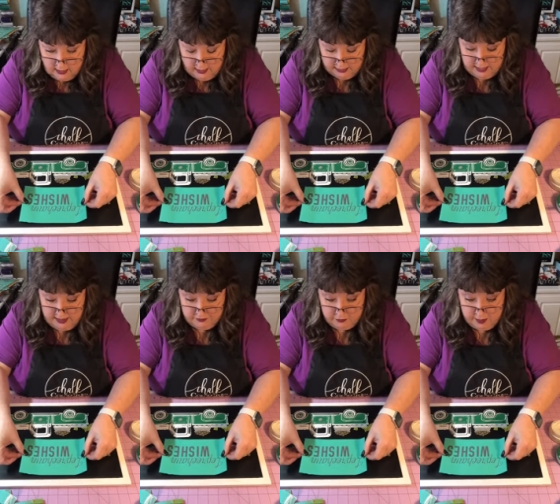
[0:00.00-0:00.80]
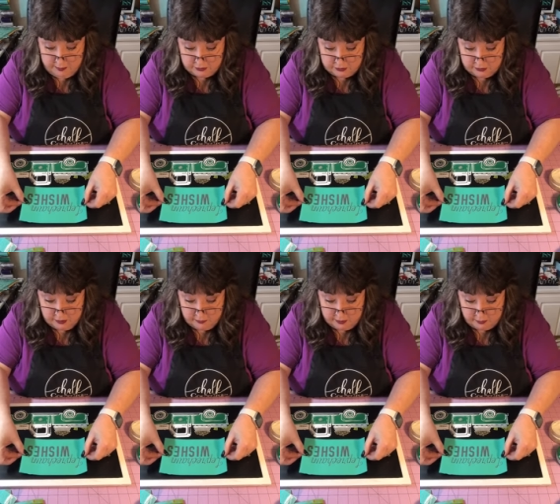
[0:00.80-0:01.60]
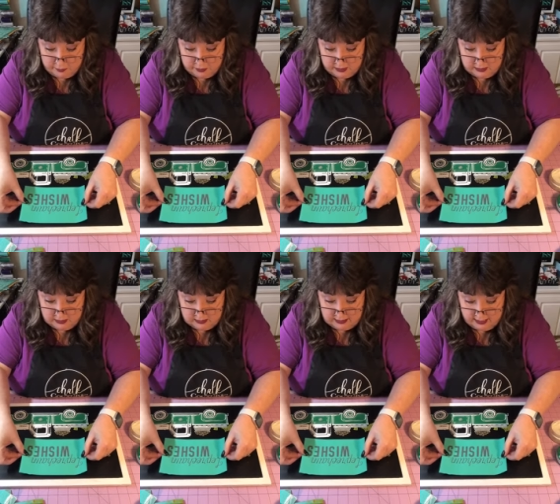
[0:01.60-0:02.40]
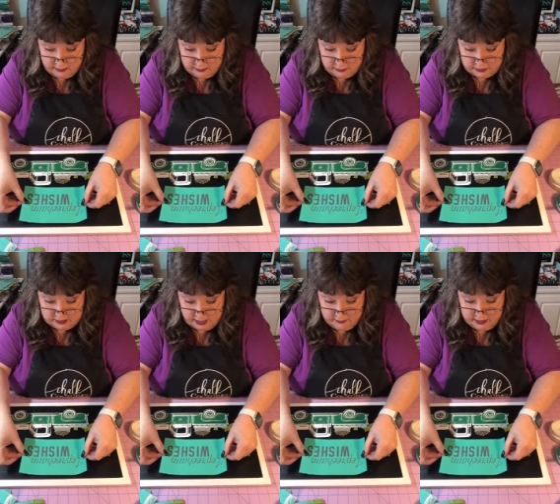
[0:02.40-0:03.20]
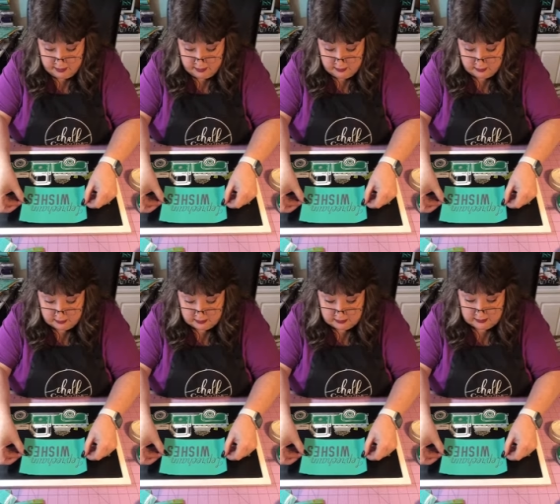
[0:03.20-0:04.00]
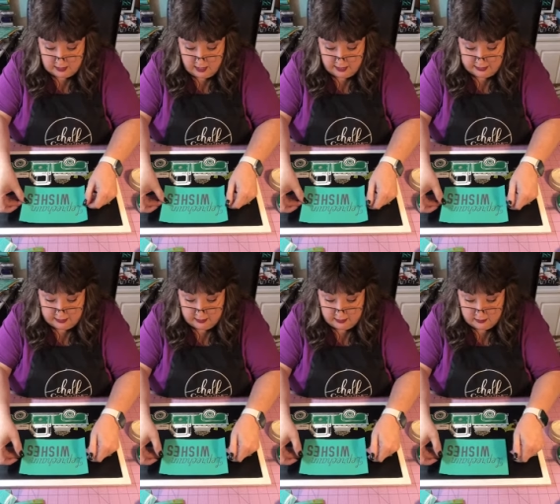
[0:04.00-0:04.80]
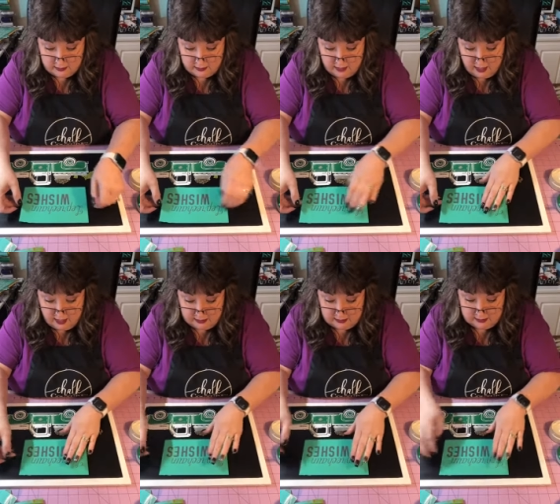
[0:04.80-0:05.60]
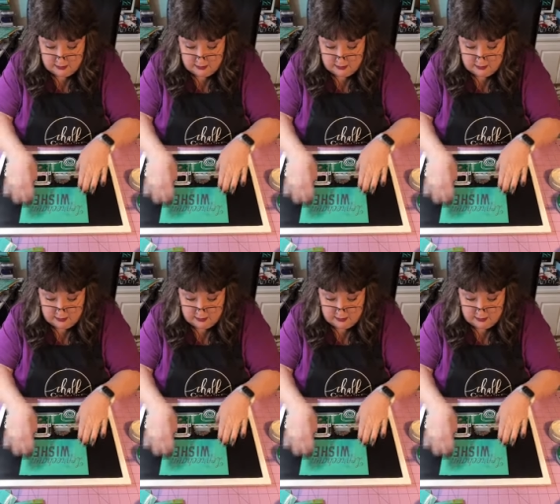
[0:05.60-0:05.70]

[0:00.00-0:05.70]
And you have to remember too that when you're putting these down, you're centering the design, not,